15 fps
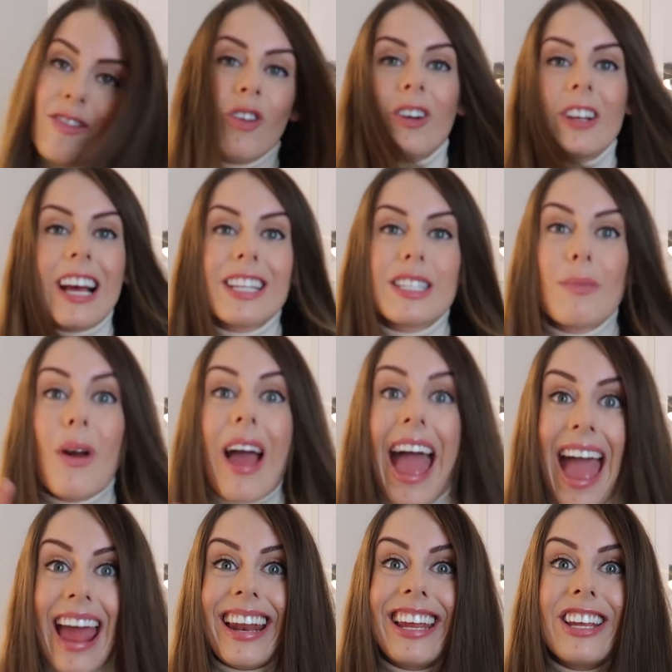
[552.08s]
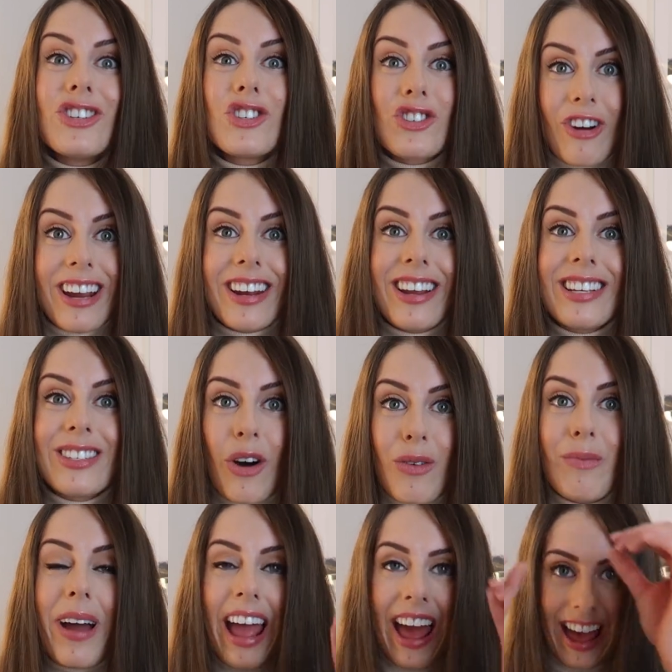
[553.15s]
I've not had to put any straighteners
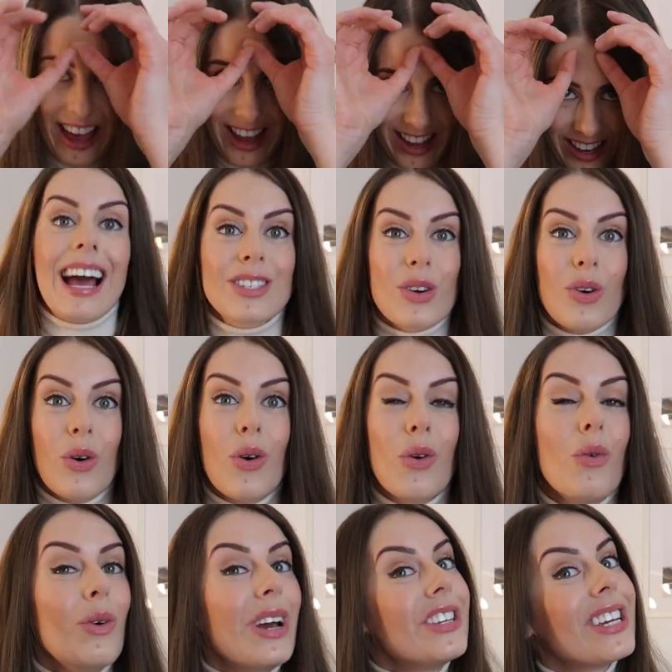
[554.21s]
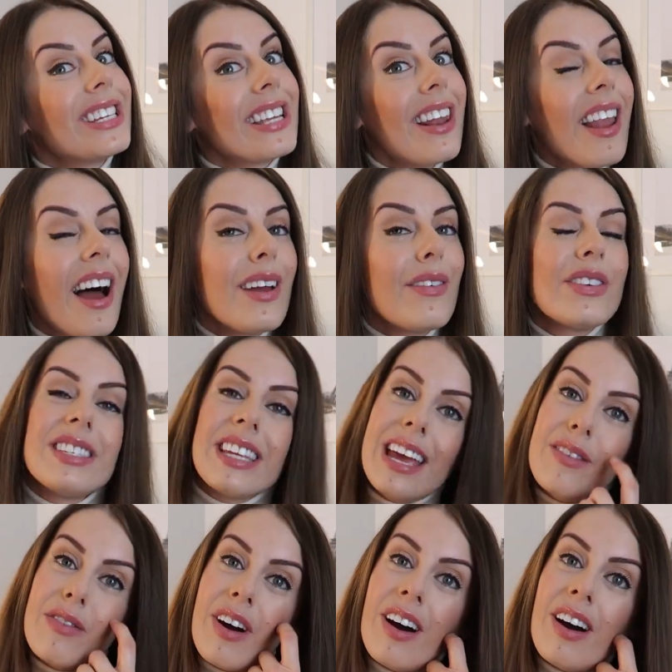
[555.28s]
on my hair at all, which is a
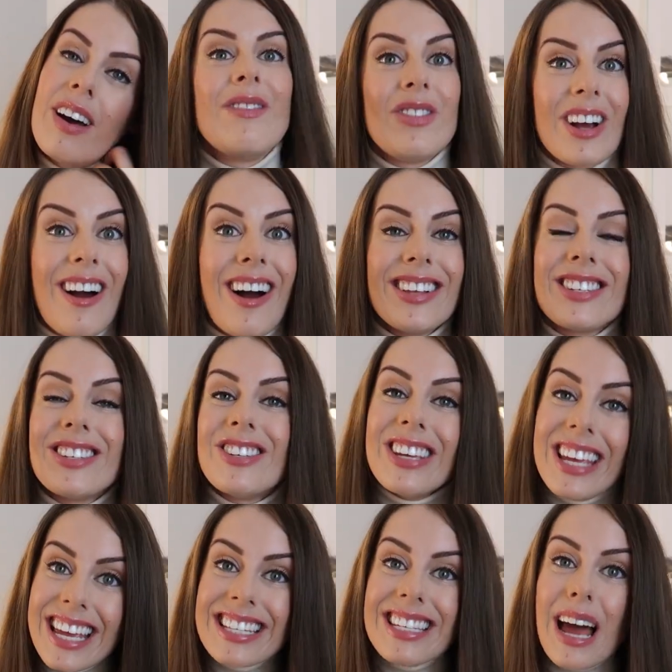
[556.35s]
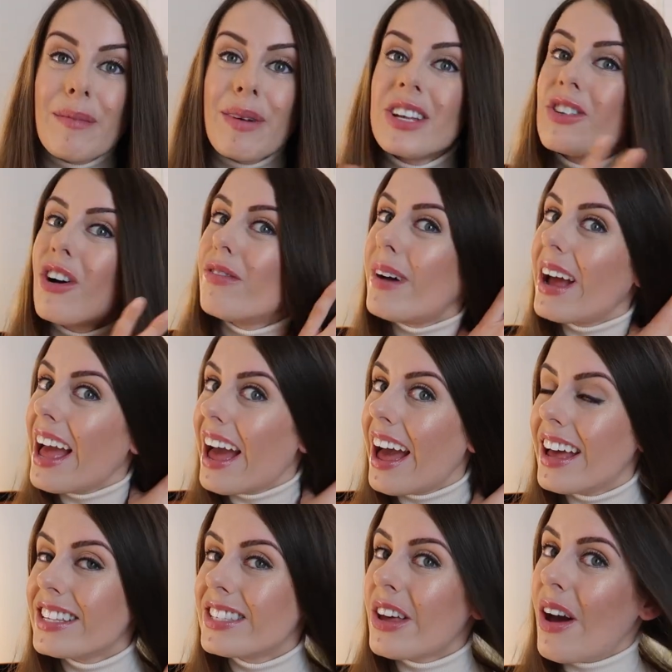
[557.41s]
lifesaver in regards to heat damage of my
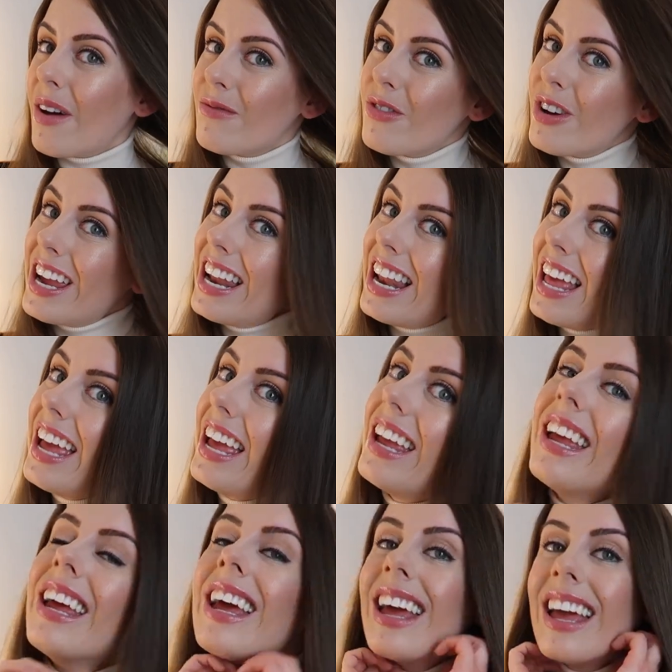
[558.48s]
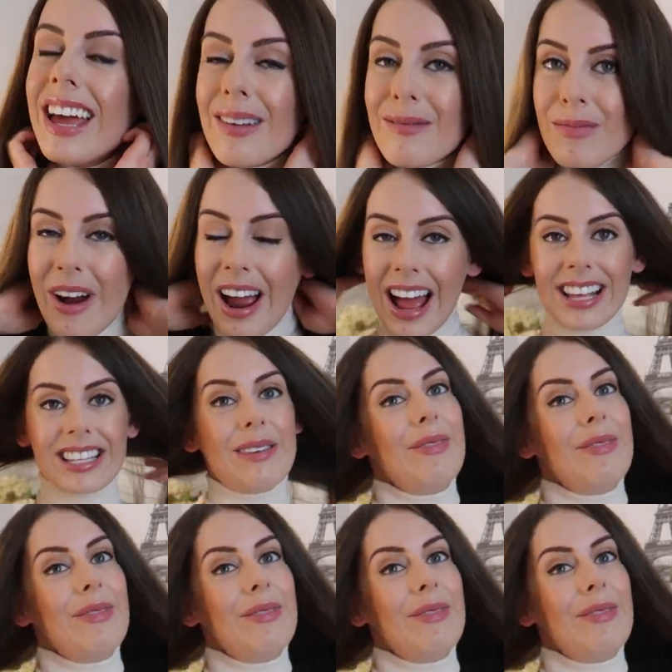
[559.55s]
hair. So I'm really impressed.